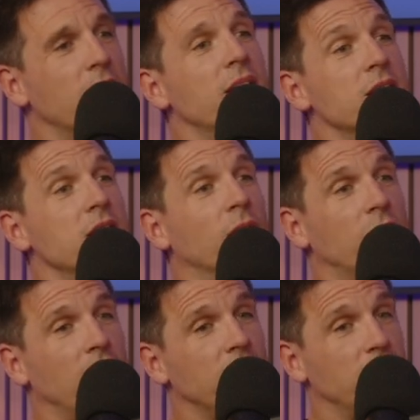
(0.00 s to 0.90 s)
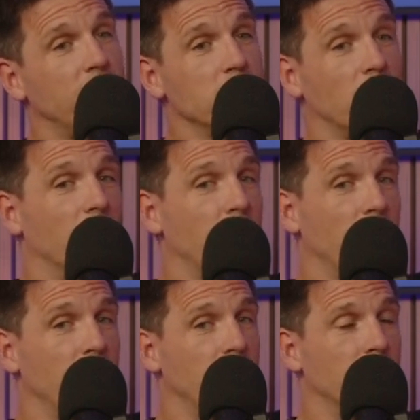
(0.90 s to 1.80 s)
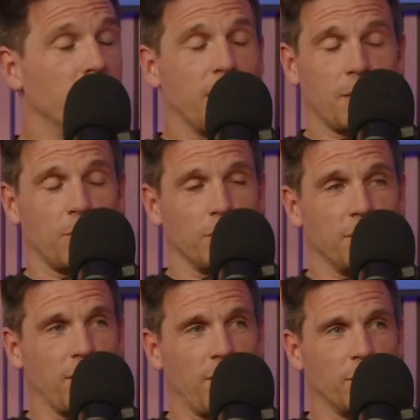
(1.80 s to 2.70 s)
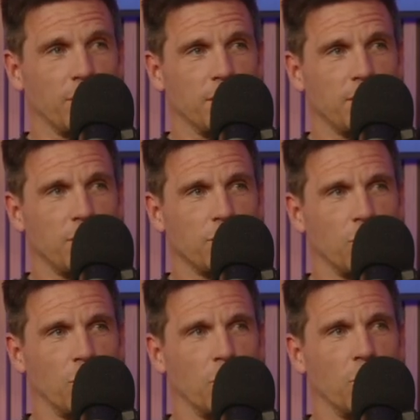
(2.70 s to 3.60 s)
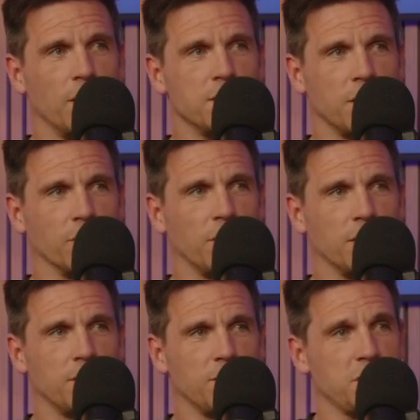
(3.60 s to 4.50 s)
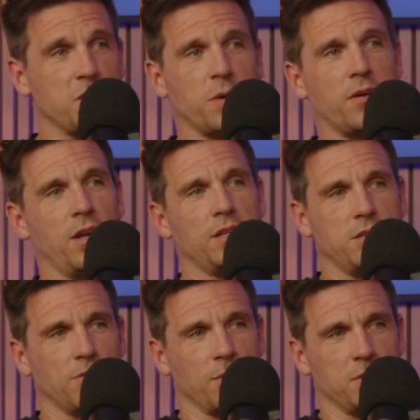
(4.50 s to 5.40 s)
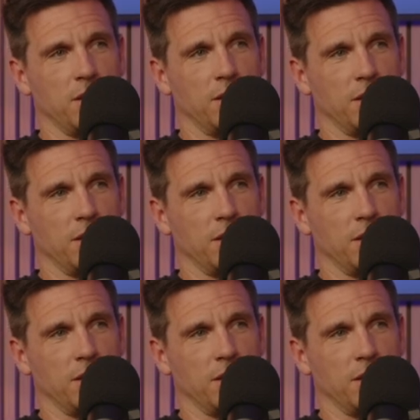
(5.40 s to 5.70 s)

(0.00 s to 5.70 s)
But I guess the alternative is what? A phone with an app on? Is that the alternative? Or what is the alternative? Is this where Alertive comes in?